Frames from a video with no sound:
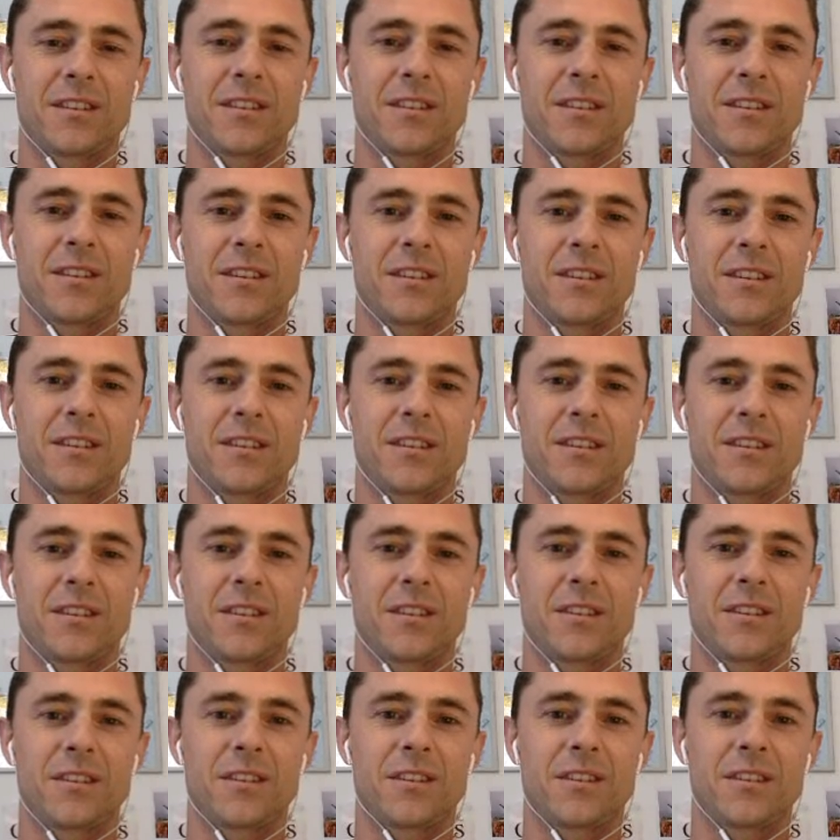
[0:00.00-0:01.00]

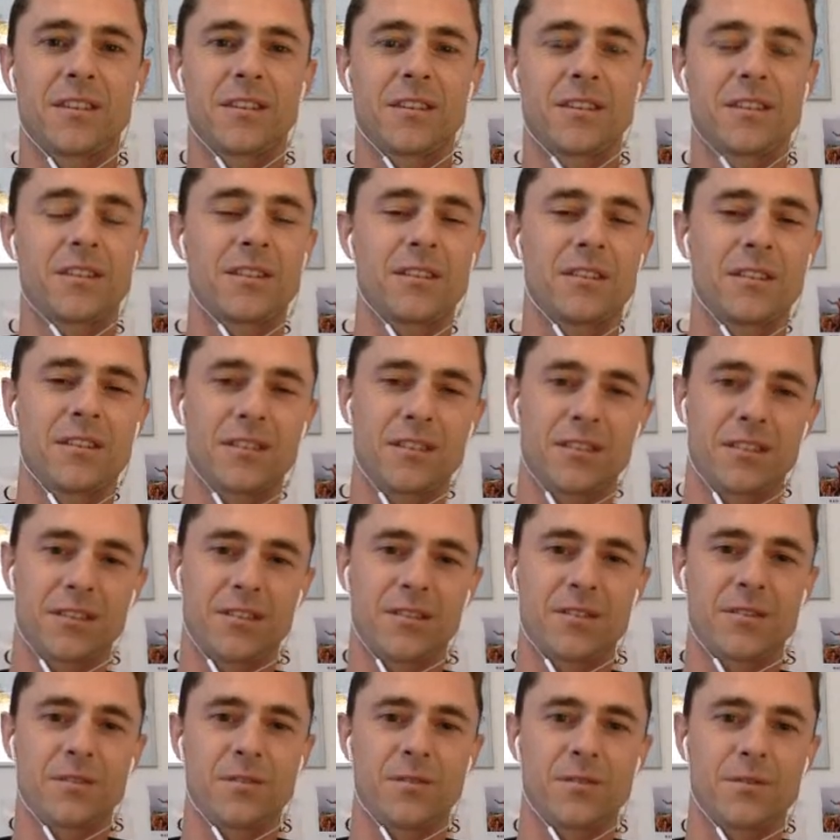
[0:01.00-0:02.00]

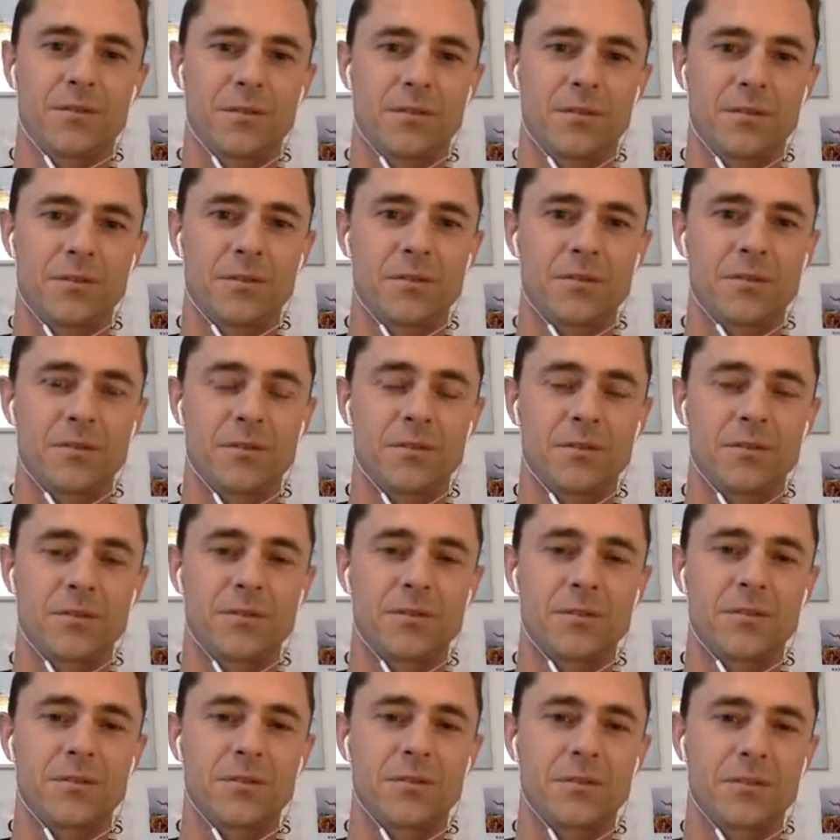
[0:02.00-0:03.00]

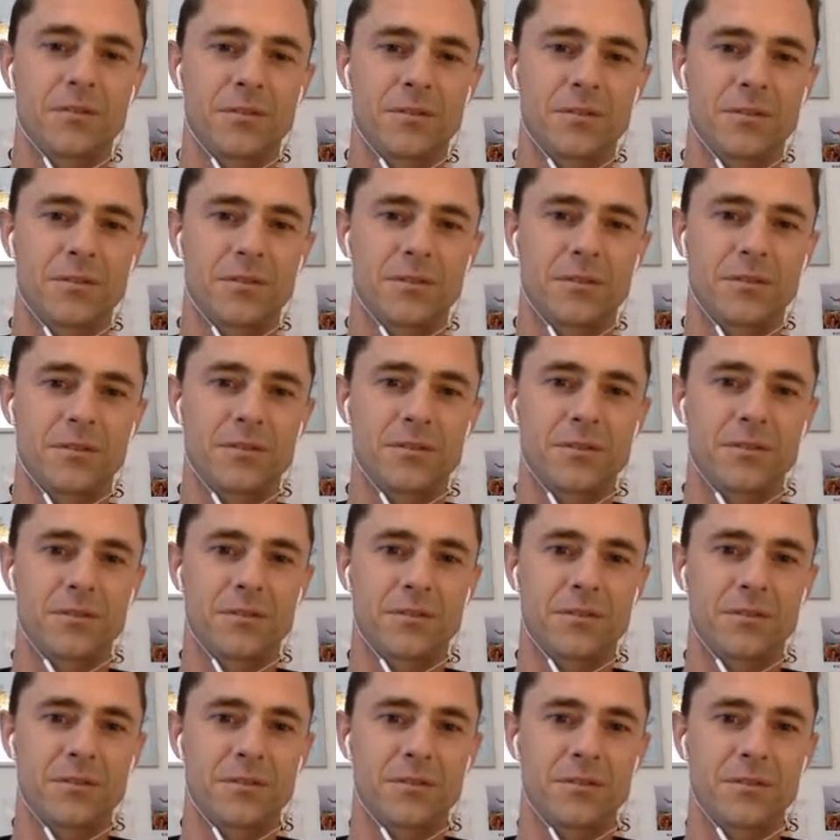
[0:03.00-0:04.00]

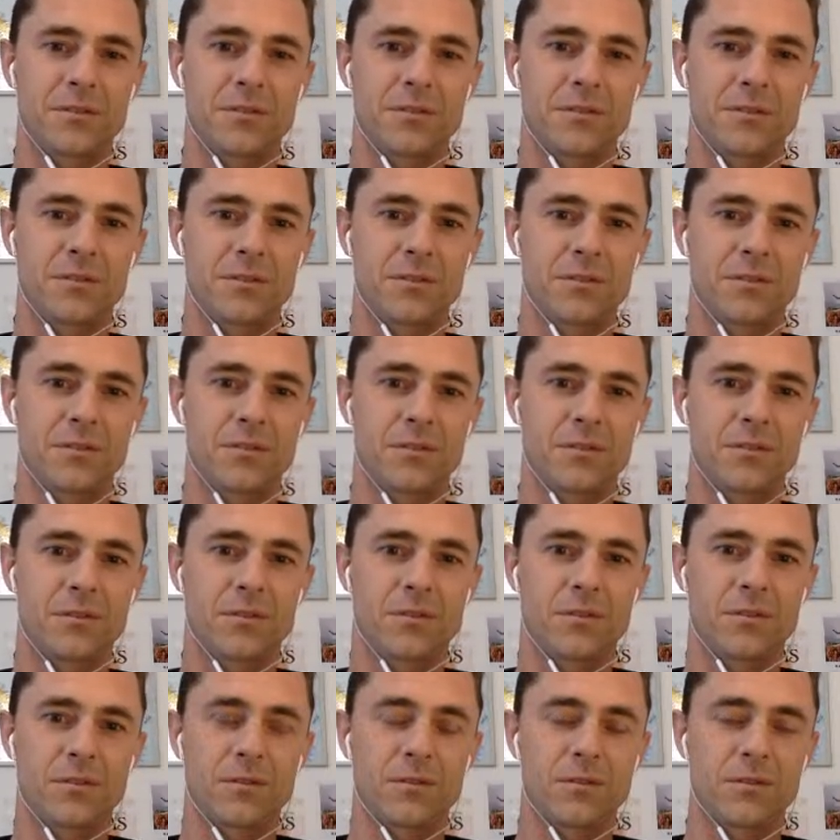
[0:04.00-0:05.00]

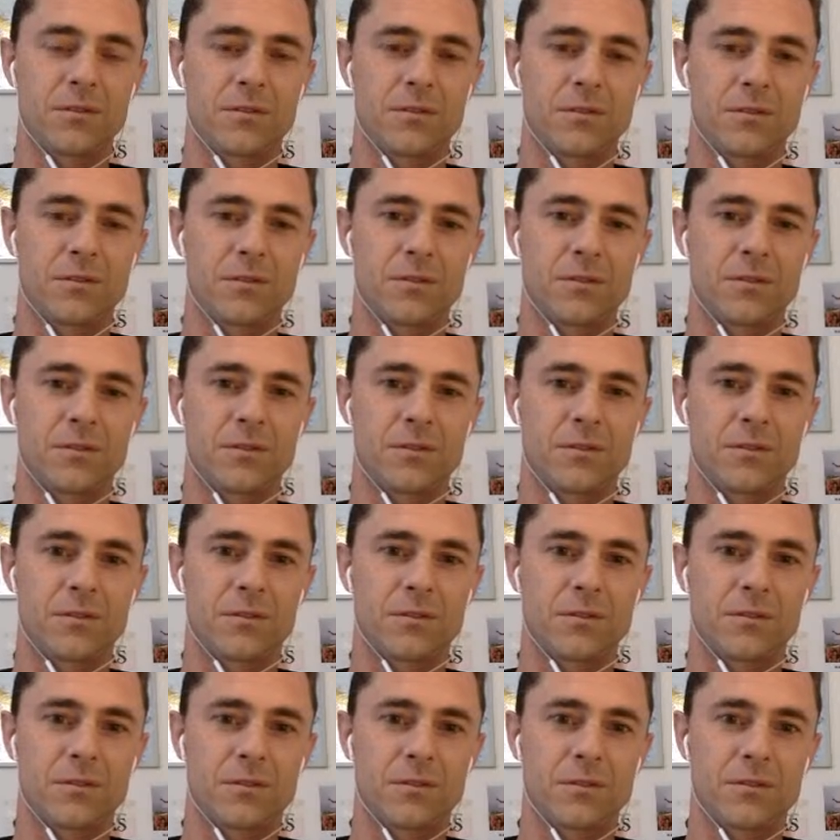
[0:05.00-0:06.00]

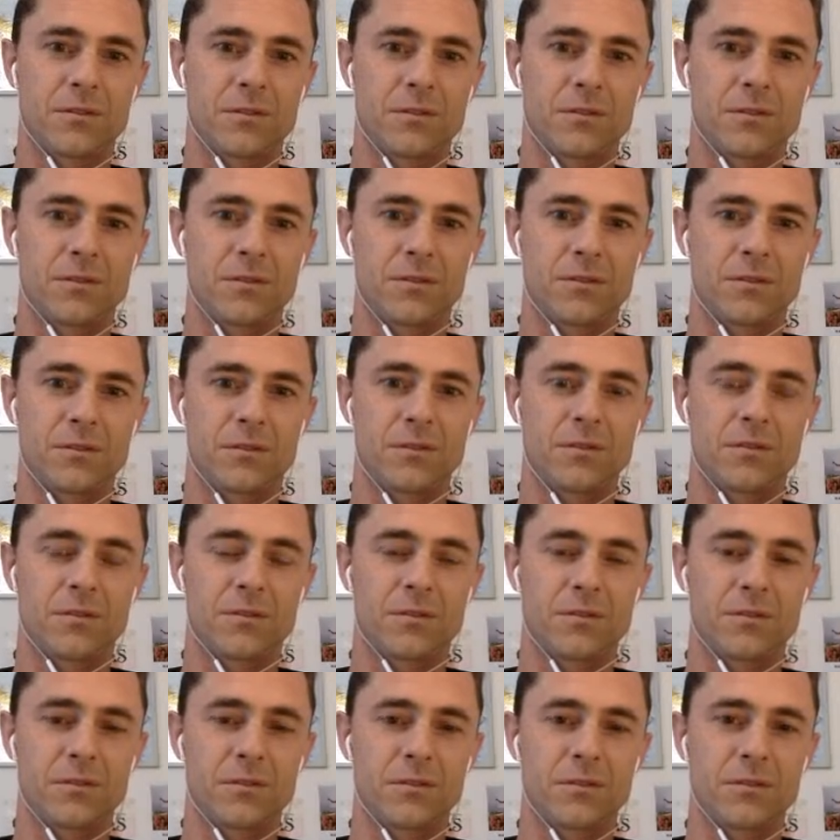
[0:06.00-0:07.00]

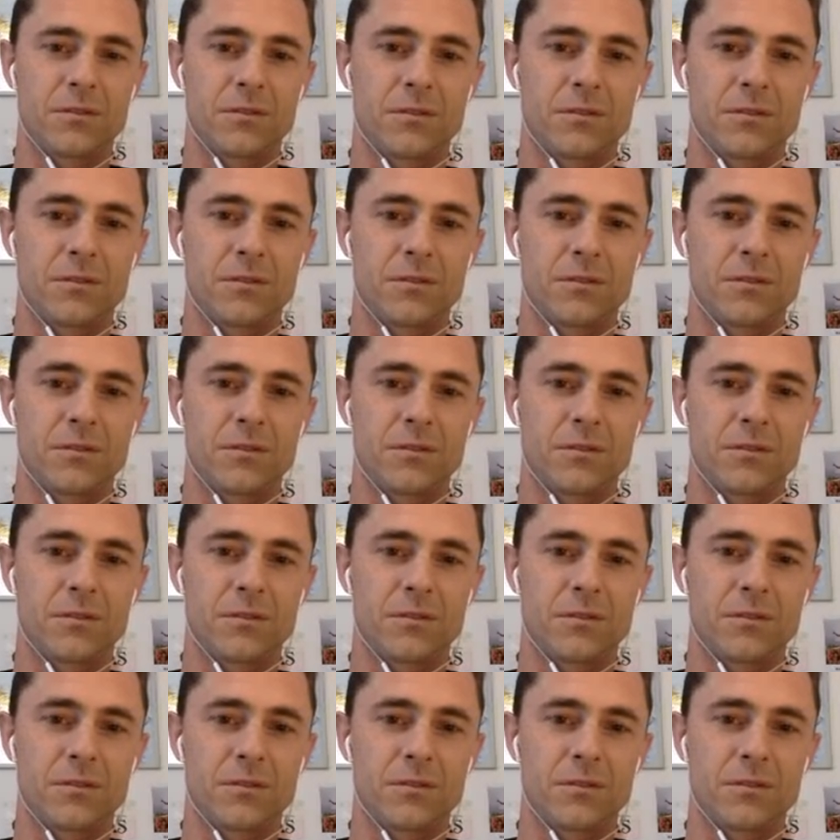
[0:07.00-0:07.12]
This person isn't speaking.